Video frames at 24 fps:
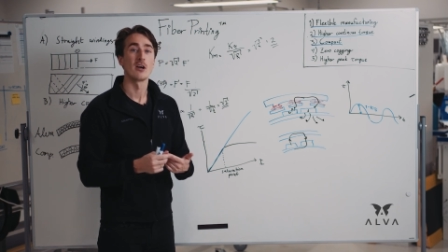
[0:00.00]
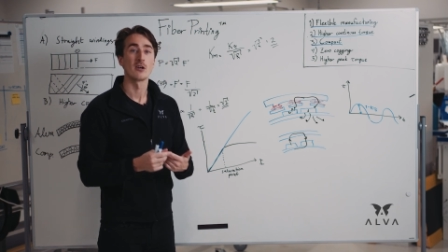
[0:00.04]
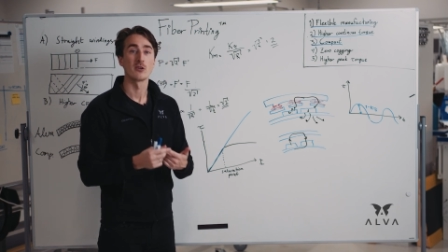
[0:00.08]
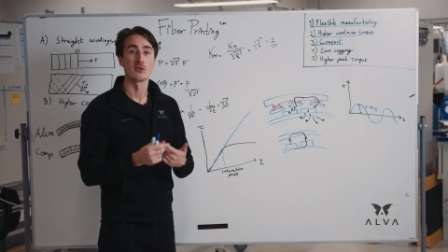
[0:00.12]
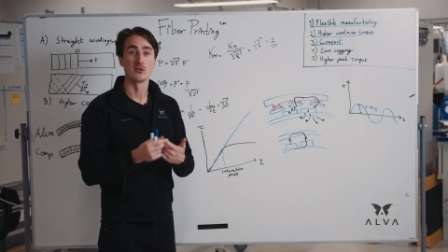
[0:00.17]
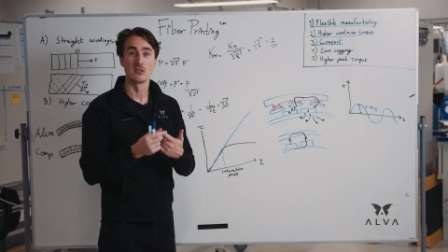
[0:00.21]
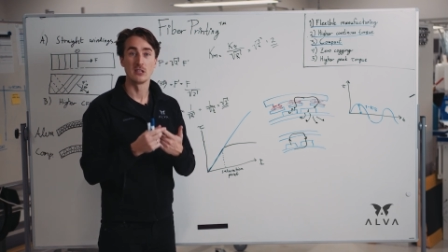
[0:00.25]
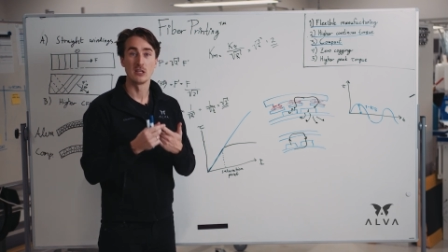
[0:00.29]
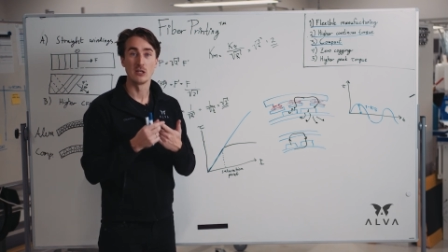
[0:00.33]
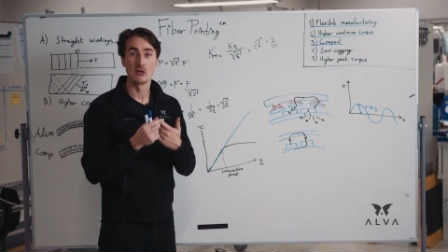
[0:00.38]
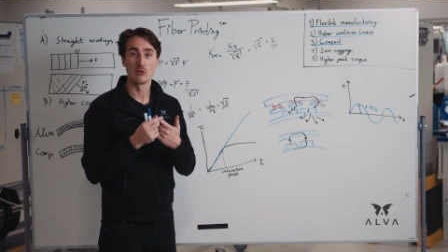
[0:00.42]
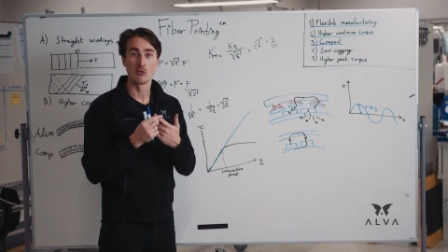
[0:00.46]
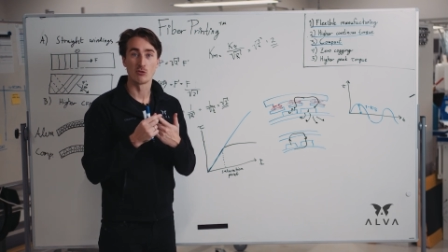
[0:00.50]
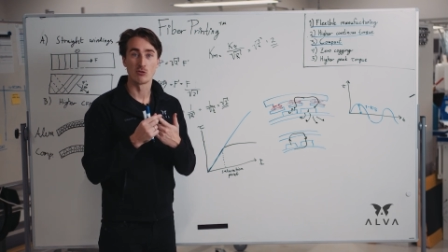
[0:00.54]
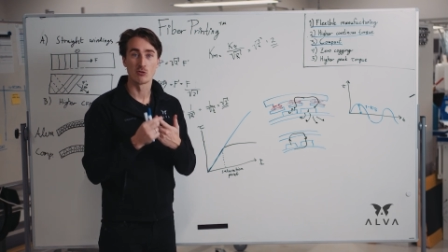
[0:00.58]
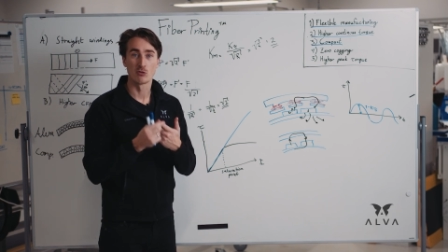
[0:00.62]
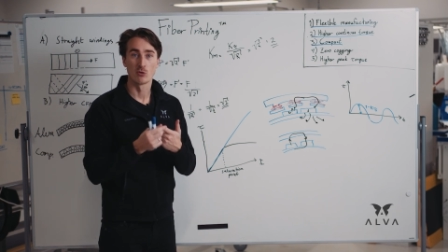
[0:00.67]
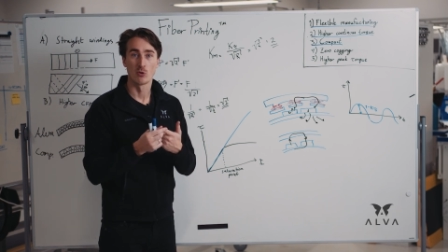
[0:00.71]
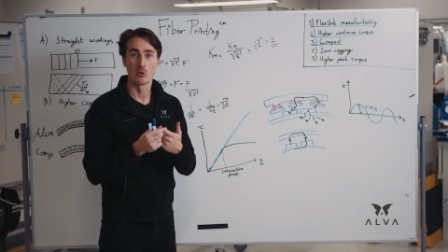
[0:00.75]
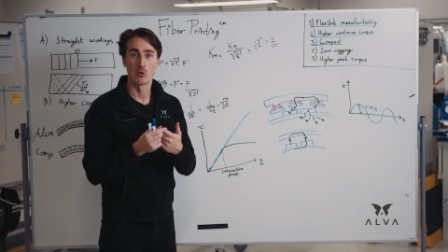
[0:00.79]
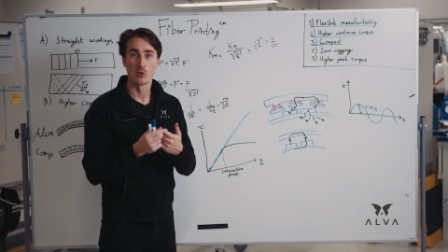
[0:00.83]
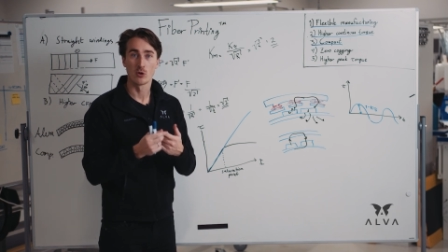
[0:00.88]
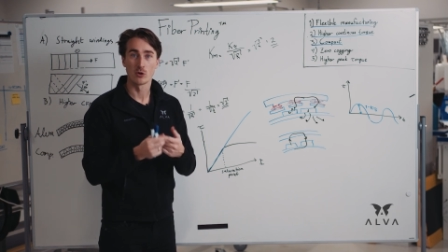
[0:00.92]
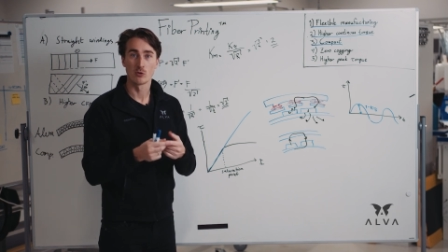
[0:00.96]
continuous
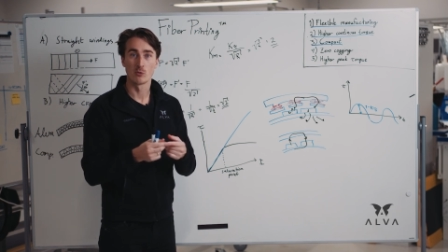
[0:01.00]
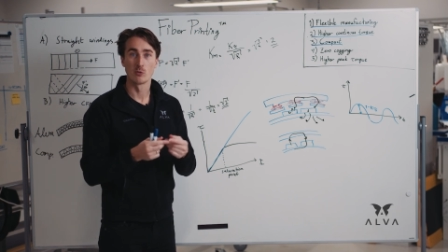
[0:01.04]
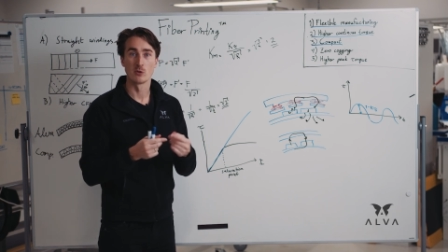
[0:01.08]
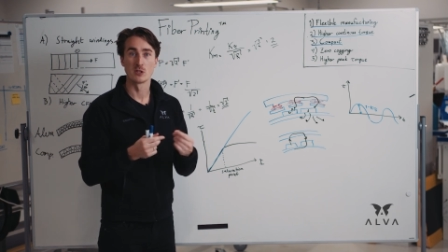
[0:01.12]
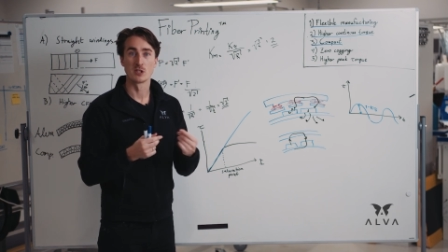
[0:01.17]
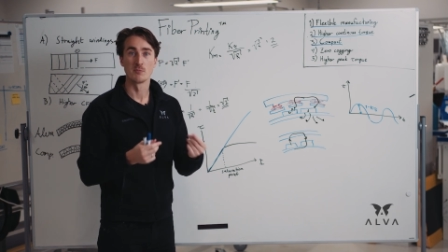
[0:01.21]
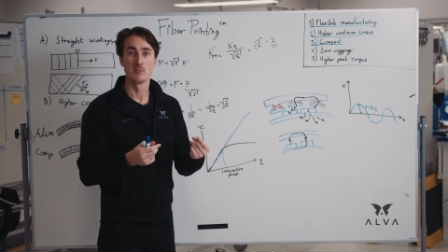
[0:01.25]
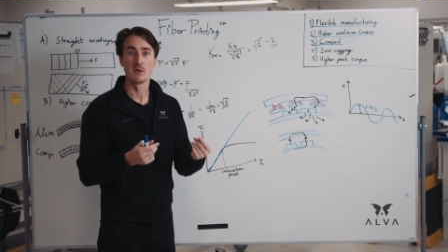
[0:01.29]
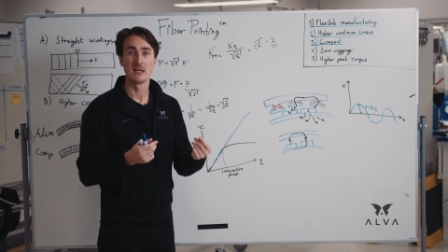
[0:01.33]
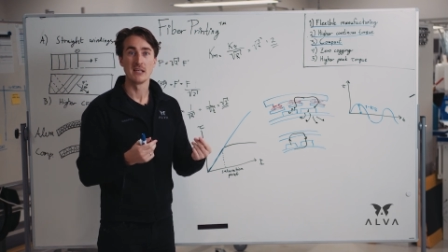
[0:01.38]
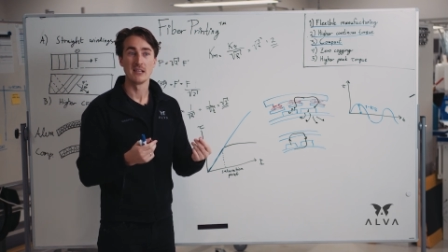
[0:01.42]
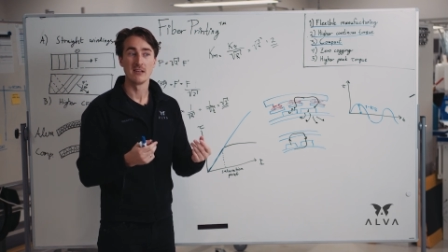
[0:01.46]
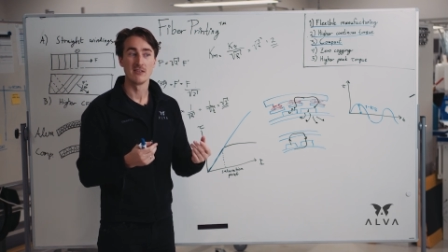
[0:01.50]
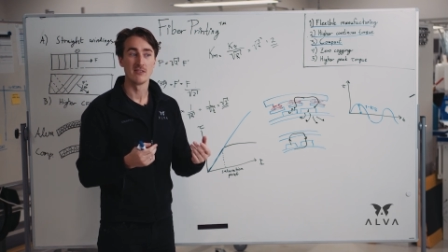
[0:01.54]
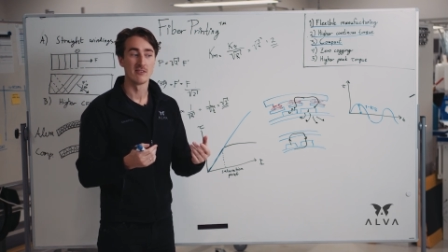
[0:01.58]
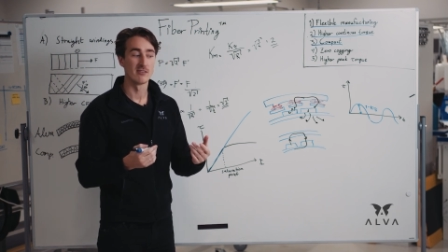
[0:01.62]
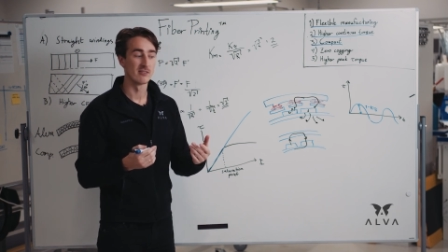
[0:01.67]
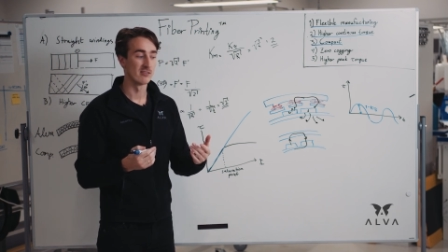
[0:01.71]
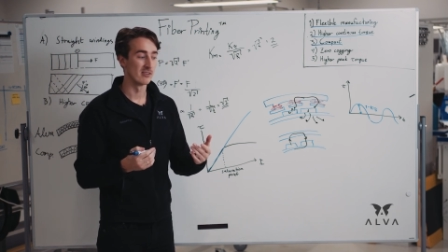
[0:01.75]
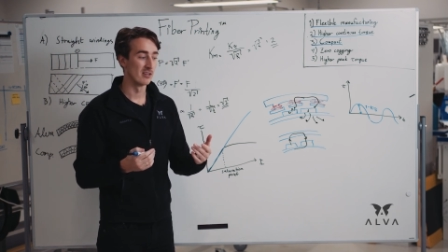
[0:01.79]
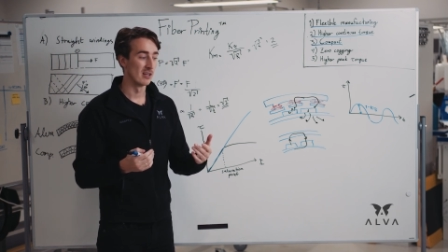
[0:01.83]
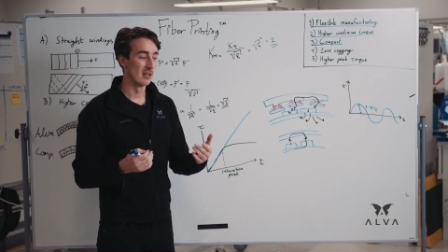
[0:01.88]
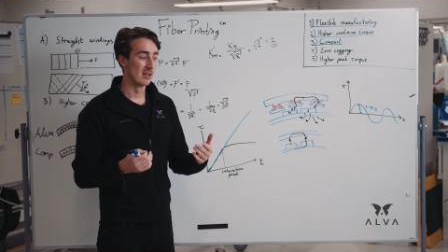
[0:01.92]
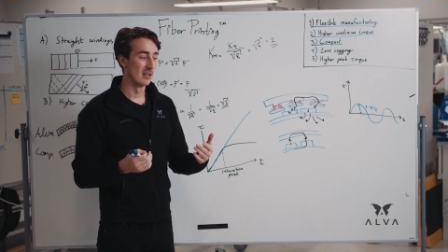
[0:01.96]
torque, which
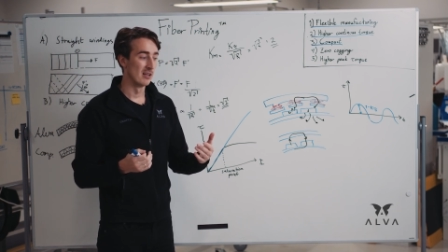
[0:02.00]
means